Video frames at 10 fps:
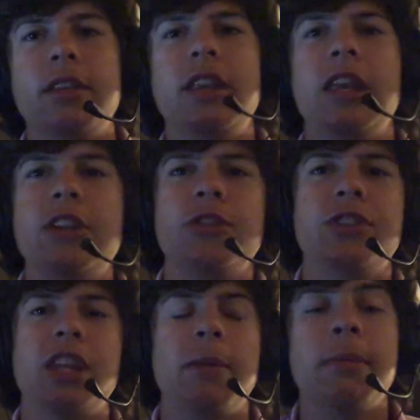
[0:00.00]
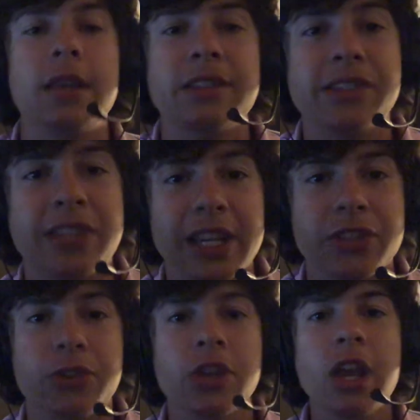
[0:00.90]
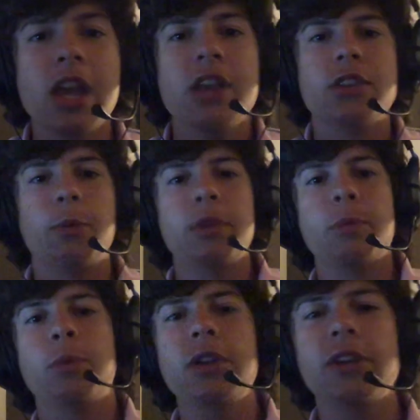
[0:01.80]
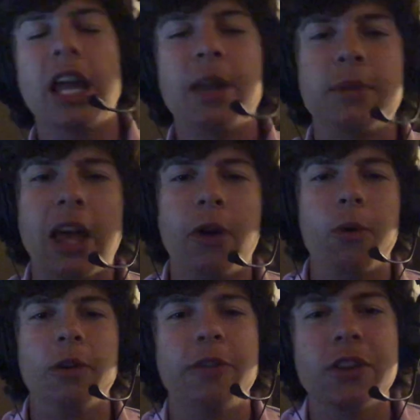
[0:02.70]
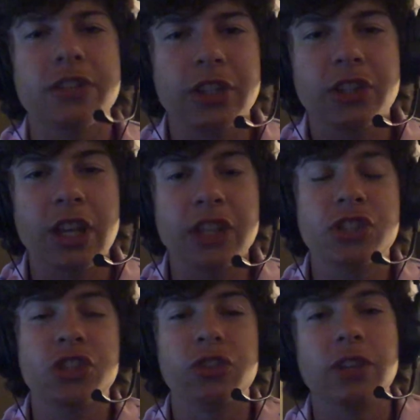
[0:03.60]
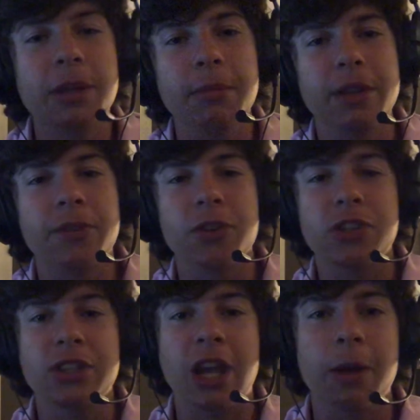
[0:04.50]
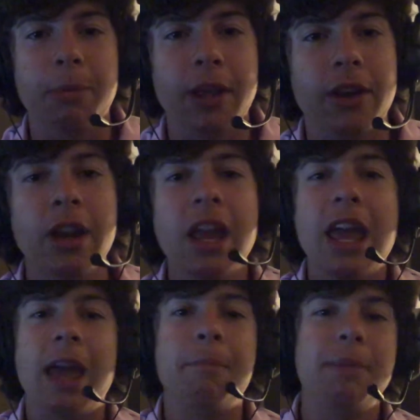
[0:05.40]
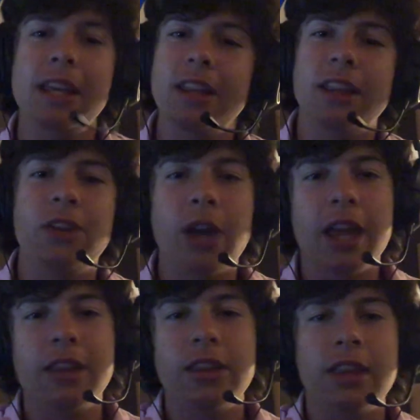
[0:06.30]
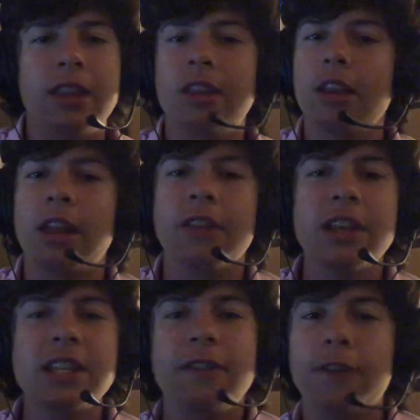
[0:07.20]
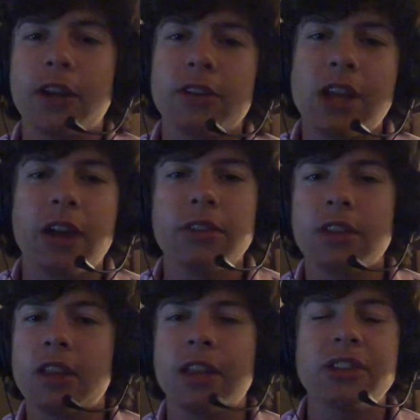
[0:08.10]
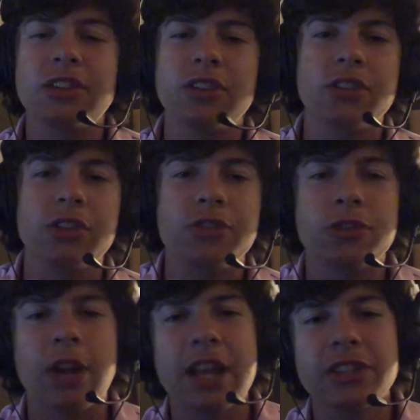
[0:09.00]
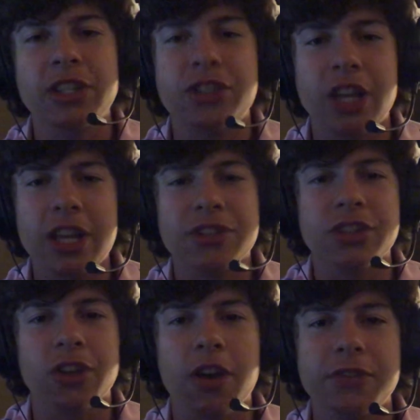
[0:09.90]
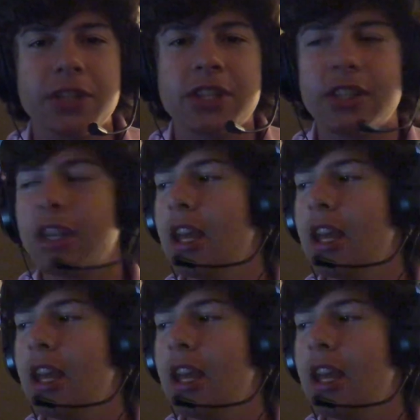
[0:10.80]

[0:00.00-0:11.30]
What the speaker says: interest in him, is the Sixers. So with what you're getting with Al Horford is an extremely versatile player. And unless he figures out, unless there's a drastic change this offseason,